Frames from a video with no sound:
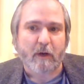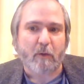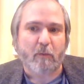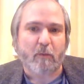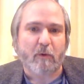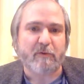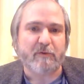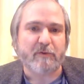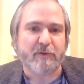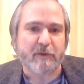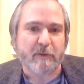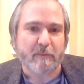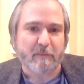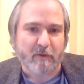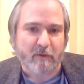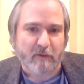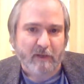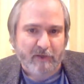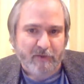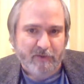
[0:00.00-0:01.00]
what the
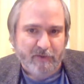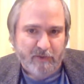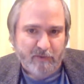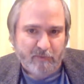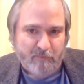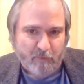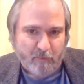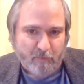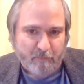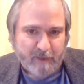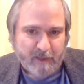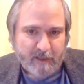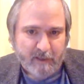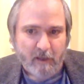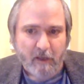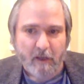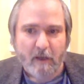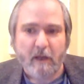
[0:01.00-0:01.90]
simulations will be.